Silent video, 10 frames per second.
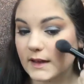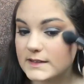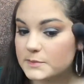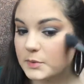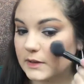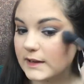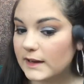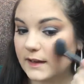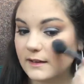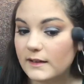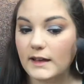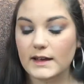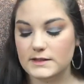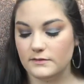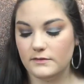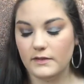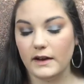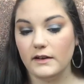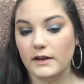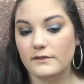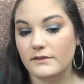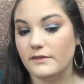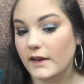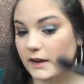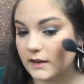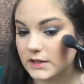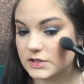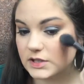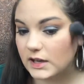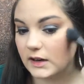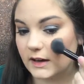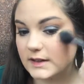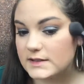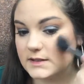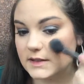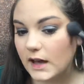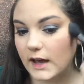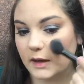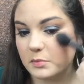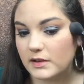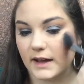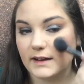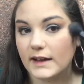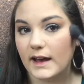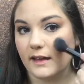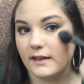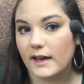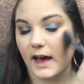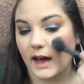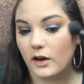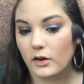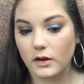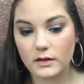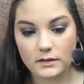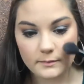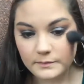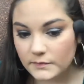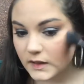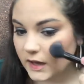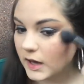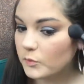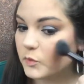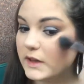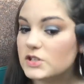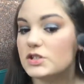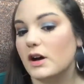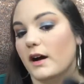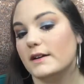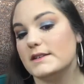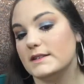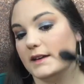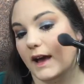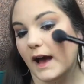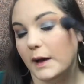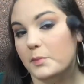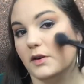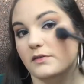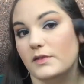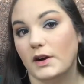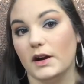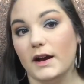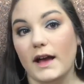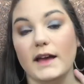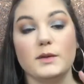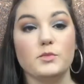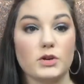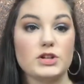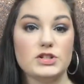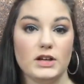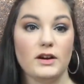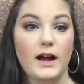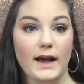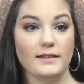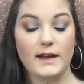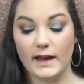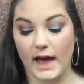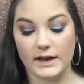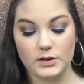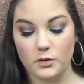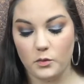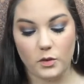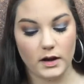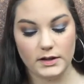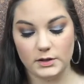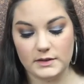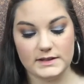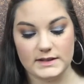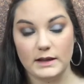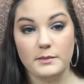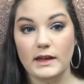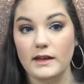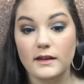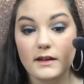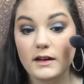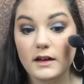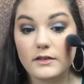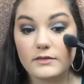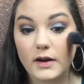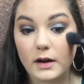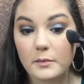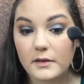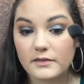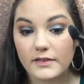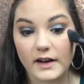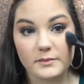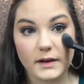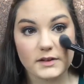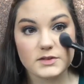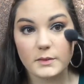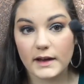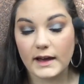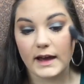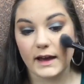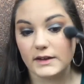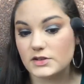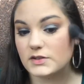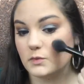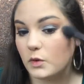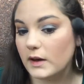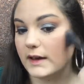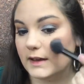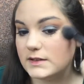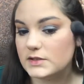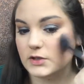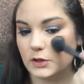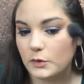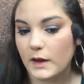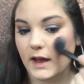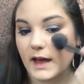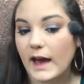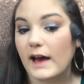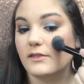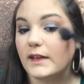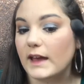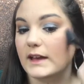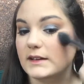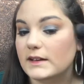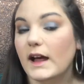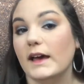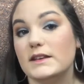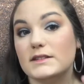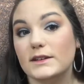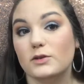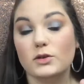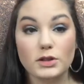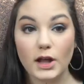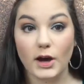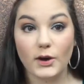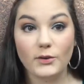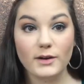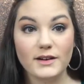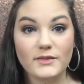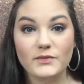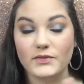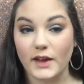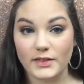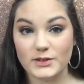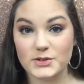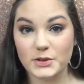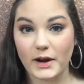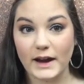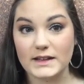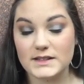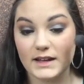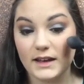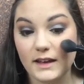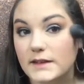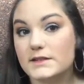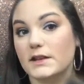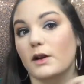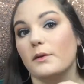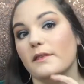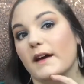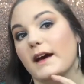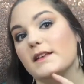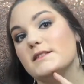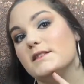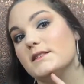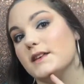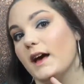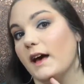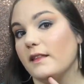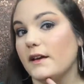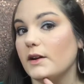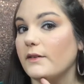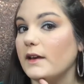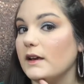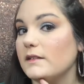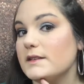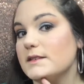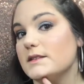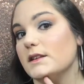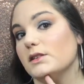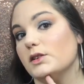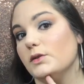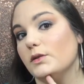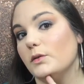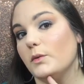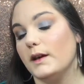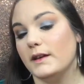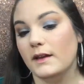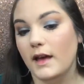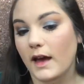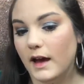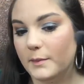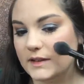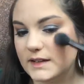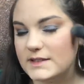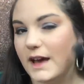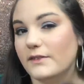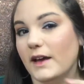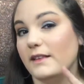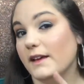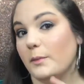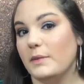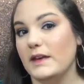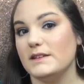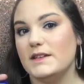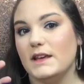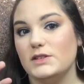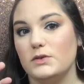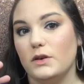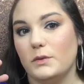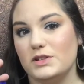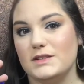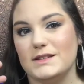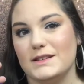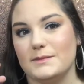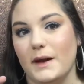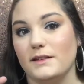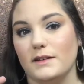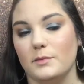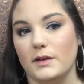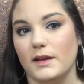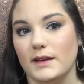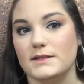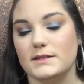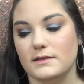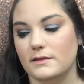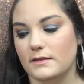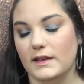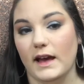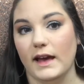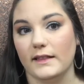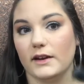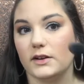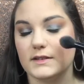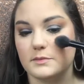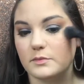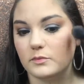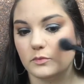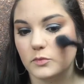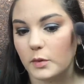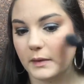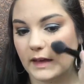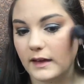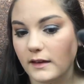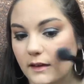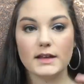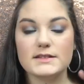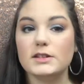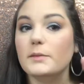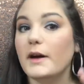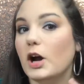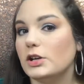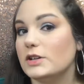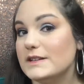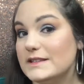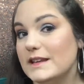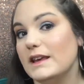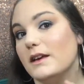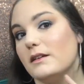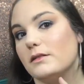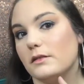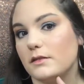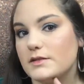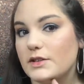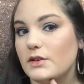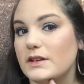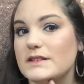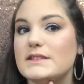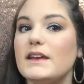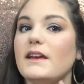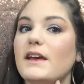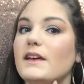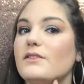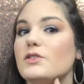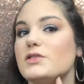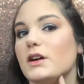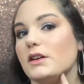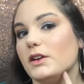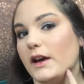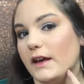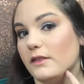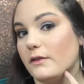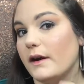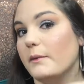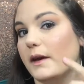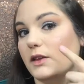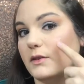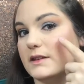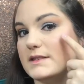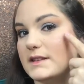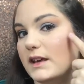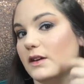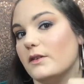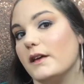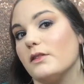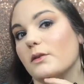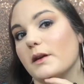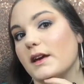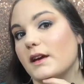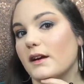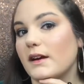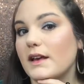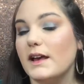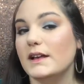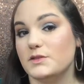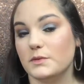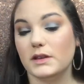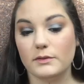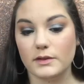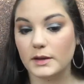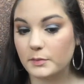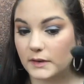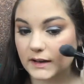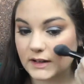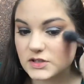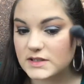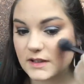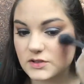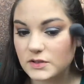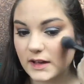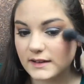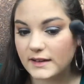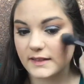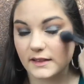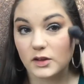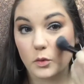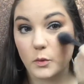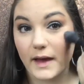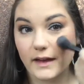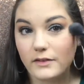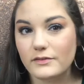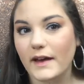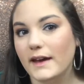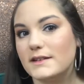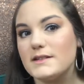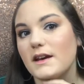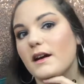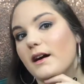It's pretty. It's very, very sheer. It's not a blinding highlight at all, which honestly, I prefer a more sheer highlight. I don't want you to see me from 5 miles away. I just want it to have like a nice little glow. Nothing too crazy. So that is this highlighter right here. This is the Luna one. It does have kind of like a pink tint to it, which is expected because the highlighter is more pink. It's a little bit harder to see, so you can see it. If you turn your head the right way, you can see it right through here. It's really, really pretty. It just gives you kind of like that little wet effect.